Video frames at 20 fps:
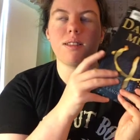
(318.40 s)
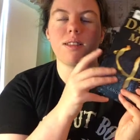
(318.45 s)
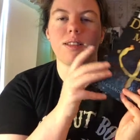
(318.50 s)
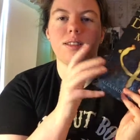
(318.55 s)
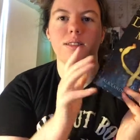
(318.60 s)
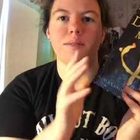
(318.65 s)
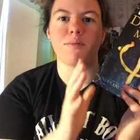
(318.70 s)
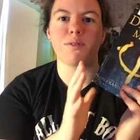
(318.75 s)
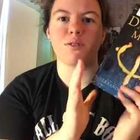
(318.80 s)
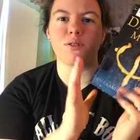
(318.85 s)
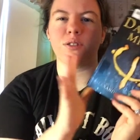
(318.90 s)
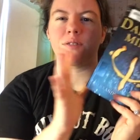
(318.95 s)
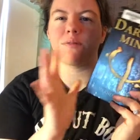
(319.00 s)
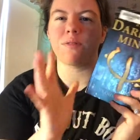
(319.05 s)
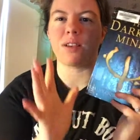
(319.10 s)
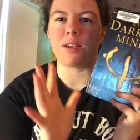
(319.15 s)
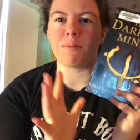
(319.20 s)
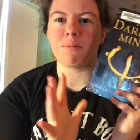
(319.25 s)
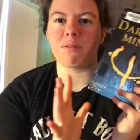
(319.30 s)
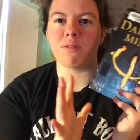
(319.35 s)
some sort of
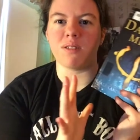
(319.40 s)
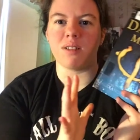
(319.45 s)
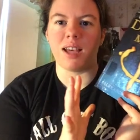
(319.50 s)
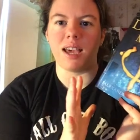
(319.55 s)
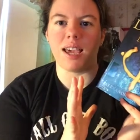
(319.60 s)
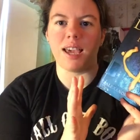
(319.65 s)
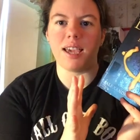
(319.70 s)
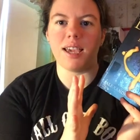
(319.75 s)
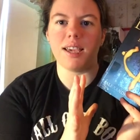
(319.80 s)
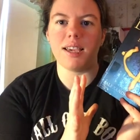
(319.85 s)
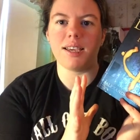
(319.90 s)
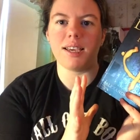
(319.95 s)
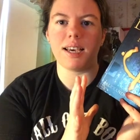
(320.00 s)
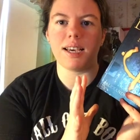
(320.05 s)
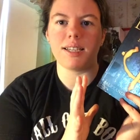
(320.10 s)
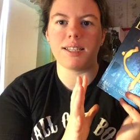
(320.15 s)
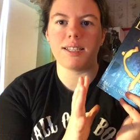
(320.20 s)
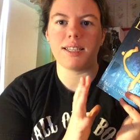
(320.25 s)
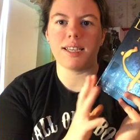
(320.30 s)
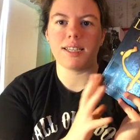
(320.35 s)
like plague
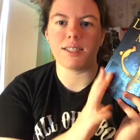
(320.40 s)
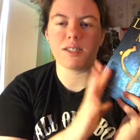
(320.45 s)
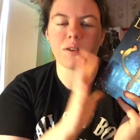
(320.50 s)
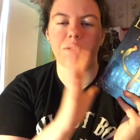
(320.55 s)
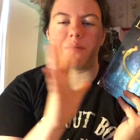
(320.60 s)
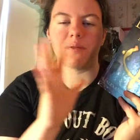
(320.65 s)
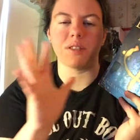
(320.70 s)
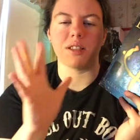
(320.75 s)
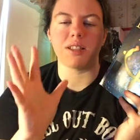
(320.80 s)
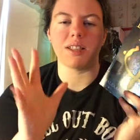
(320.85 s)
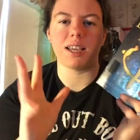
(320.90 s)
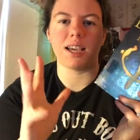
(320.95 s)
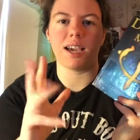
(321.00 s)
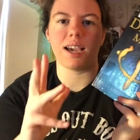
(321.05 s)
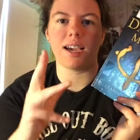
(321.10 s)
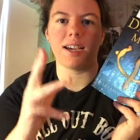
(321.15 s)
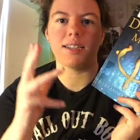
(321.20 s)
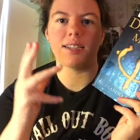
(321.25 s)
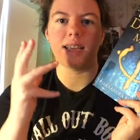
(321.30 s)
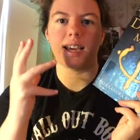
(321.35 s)
takes over the
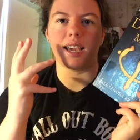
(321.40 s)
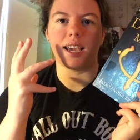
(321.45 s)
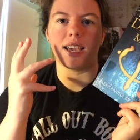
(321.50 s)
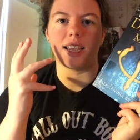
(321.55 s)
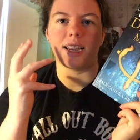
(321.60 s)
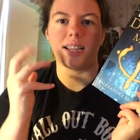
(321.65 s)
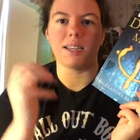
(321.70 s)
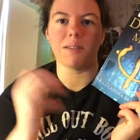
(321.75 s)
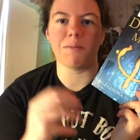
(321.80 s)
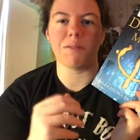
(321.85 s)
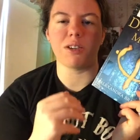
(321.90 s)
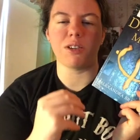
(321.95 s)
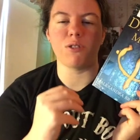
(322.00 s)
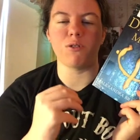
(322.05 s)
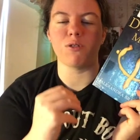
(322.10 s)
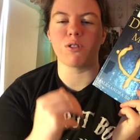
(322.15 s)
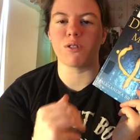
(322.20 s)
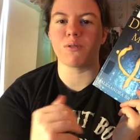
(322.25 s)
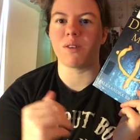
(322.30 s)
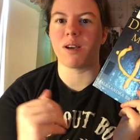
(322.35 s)
land, and anybody
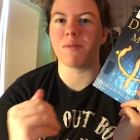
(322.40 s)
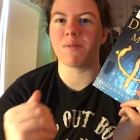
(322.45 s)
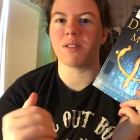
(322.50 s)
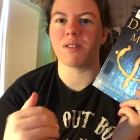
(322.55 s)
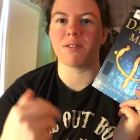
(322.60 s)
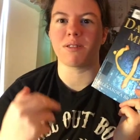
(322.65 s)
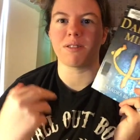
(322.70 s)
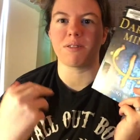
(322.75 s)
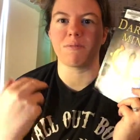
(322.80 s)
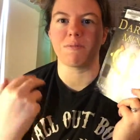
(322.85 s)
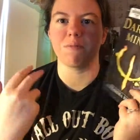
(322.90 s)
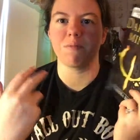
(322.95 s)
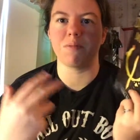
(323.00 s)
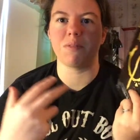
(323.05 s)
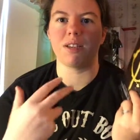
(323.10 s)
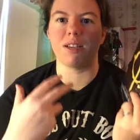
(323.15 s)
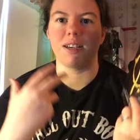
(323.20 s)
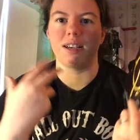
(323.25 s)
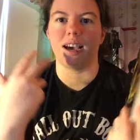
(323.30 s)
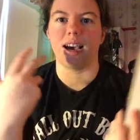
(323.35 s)
who survives it
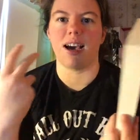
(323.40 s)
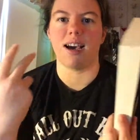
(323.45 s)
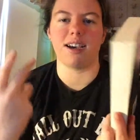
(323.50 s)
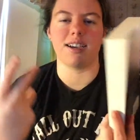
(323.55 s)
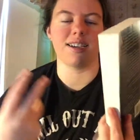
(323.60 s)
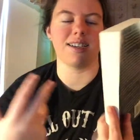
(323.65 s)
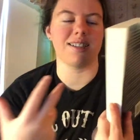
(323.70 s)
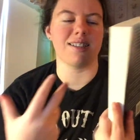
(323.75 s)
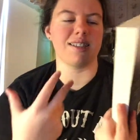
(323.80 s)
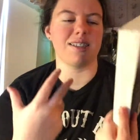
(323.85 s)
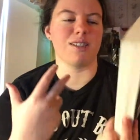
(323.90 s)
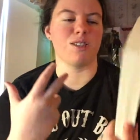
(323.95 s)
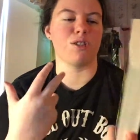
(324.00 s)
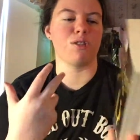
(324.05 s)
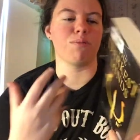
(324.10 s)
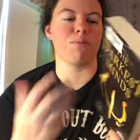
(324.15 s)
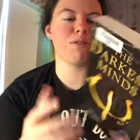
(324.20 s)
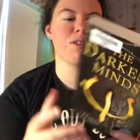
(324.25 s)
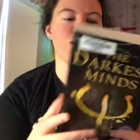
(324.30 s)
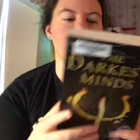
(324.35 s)
uh, gets these
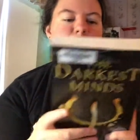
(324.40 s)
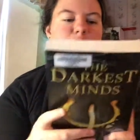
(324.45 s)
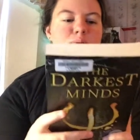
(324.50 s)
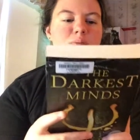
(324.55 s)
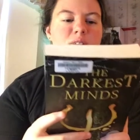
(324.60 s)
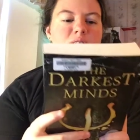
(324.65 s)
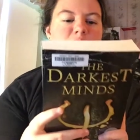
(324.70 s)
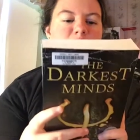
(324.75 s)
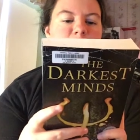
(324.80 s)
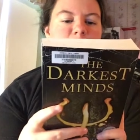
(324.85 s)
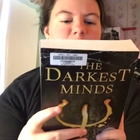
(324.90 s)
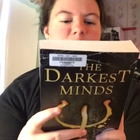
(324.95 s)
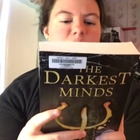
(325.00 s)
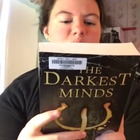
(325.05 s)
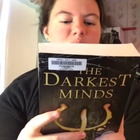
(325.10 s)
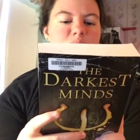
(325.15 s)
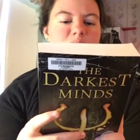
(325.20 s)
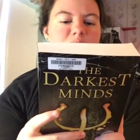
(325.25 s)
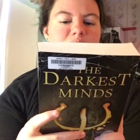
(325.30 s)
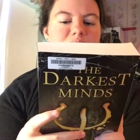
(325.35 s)
supernatural powers.
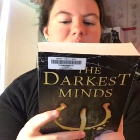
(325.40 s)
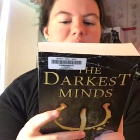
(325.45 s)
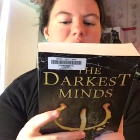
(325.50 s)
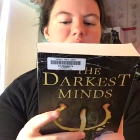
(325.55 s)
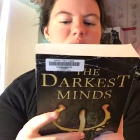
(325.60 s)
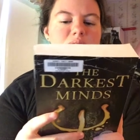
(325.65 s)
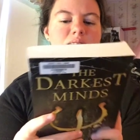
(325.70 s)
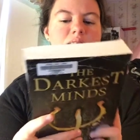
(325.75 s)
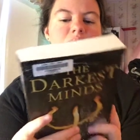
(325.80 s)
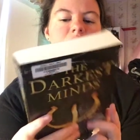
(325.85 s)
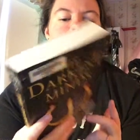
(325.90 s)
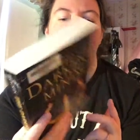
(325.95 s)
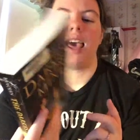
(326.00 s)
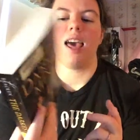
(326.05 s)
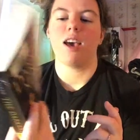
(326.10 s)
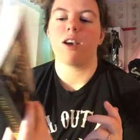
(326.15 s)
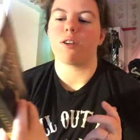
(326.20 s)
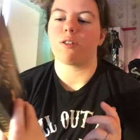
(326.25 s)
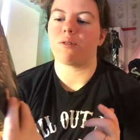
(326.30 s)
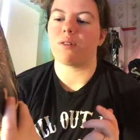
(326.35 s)
So that sounds
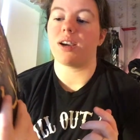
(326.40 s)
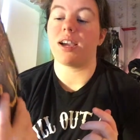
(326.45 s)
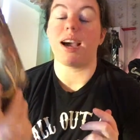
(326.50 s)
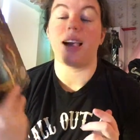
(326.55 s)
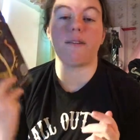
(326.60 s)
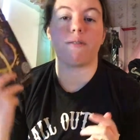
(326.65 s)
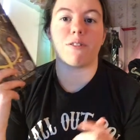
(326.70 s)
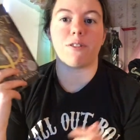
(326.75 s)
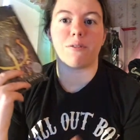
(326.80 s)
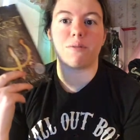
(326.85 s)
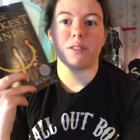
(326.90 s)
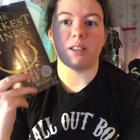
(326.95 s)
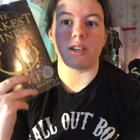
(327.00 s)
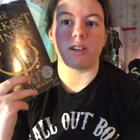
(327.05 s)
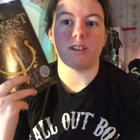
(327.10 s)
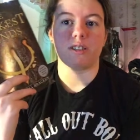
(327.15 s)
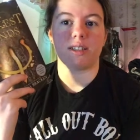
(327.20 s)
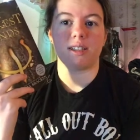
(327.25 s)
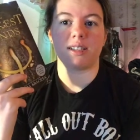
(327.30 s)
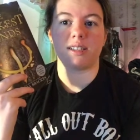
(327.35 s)
great. I've heard really
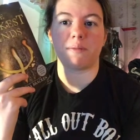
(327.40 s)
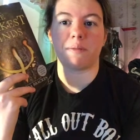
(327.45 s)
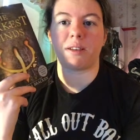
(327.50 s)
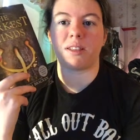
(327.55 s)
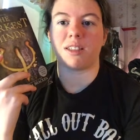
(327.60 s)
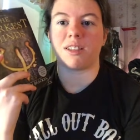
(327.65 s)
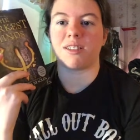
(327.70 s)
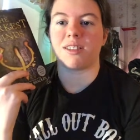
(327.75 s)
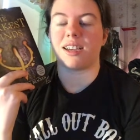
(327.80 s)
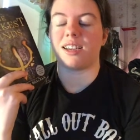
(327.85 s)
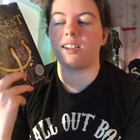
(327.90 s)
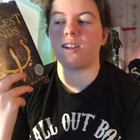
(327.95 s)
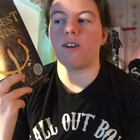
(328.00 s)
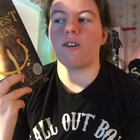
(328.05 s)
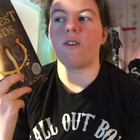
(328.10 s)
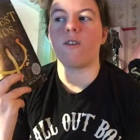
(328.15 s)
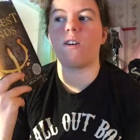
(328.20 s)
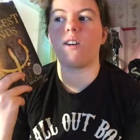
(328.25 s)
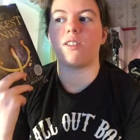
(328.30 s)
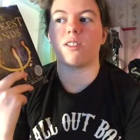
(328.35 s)
good things about this. I
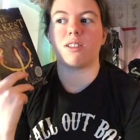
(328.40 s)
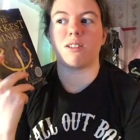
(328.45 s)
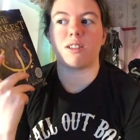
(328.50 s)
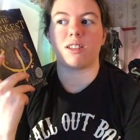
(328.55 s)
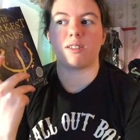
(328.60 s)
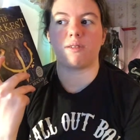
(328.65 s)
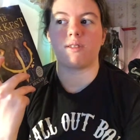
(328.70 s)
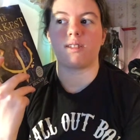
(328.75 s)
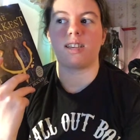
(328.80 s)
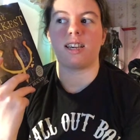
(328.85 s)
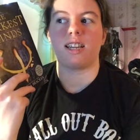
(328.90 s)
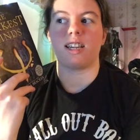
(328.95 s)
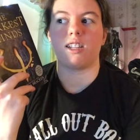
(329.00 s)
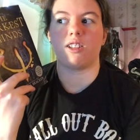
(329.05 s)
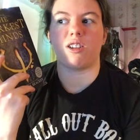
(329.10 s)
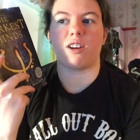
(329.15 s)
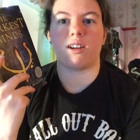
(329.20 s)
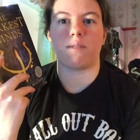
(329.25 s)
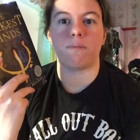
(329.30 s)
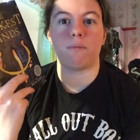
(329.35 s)
know this was getting a
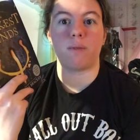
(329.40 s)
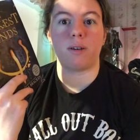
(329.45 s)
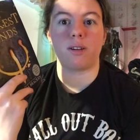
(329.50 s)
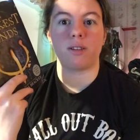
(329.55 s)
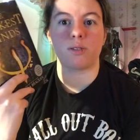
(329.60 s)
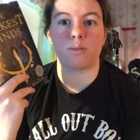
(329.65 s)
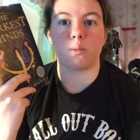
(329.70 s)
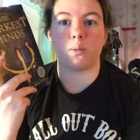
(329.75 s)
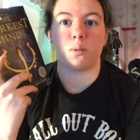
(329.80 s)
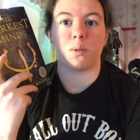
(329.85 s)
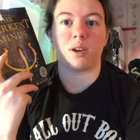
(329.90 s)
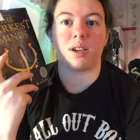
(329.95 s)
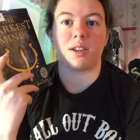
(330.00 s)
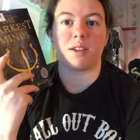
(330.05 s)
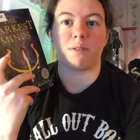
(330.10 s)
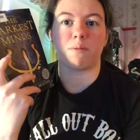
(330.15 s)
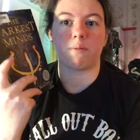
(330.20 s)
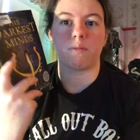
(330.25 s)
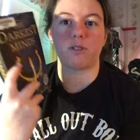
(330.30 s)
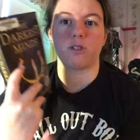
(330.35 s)
lot of buzz
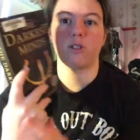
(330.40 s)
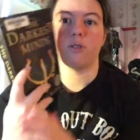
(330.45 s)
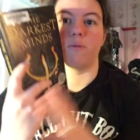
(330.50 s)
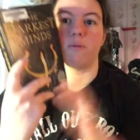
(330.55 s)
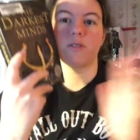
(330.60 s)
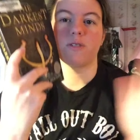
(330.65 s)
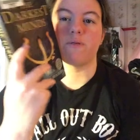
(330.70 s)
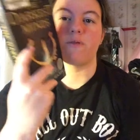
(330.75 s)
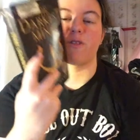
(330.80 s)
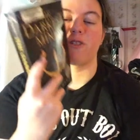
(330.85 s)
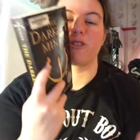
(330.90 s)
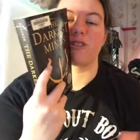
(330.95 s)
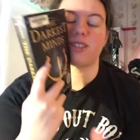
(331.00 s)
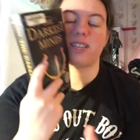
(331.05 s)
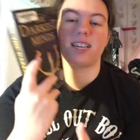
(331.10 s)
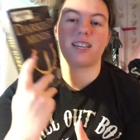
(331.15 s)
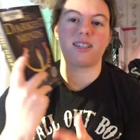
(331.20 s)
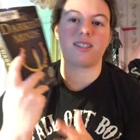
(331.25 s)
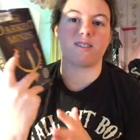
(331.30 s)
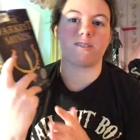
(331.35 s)
when BookTube was first
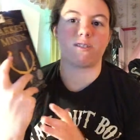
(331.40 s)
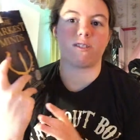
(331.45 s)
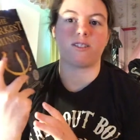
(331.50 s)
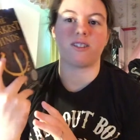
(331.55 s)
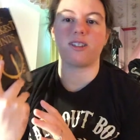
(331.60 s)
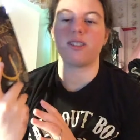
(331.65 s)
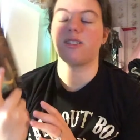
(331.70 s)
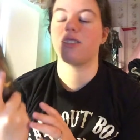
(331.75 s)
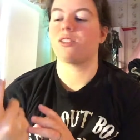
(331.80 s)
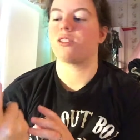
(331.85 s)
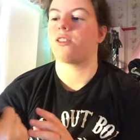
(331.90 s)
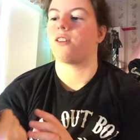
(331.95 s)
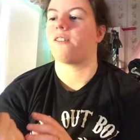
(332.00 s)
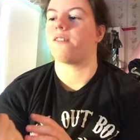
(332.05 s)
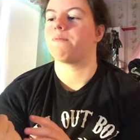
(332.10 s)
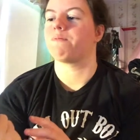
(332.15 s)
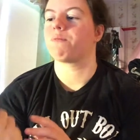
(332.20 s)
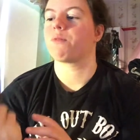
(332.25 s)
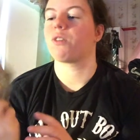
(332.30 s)
getting started, so